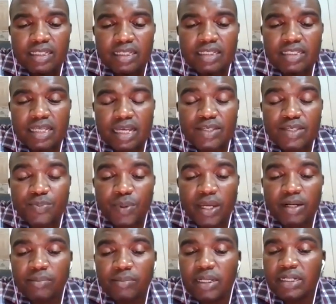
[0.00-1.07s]
is
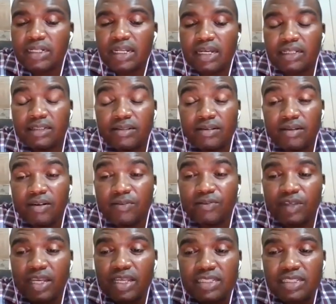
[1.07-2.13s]
experimental,
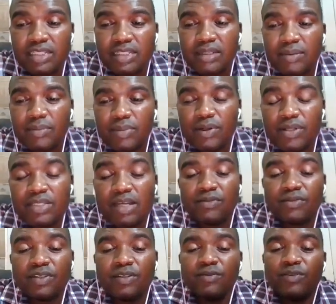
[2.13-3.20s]
obviously, because
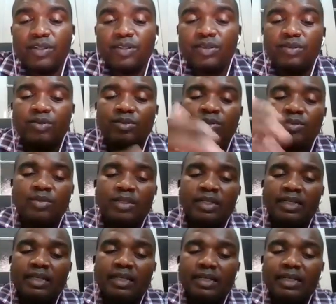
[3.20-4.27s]
I've given you
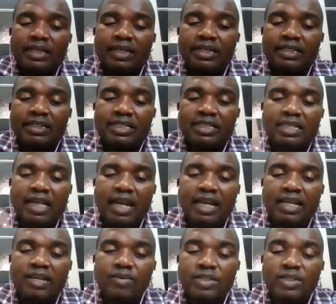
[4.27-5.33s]
a
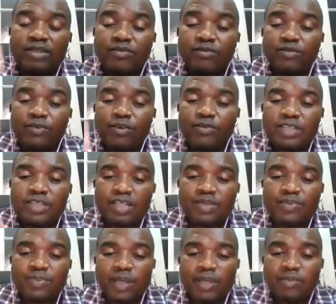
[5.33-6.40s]
design which involves
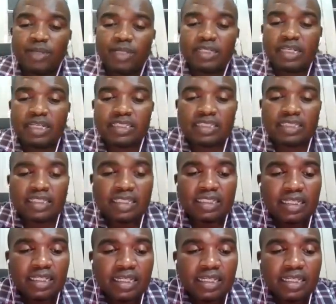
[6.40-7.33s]
experimentation.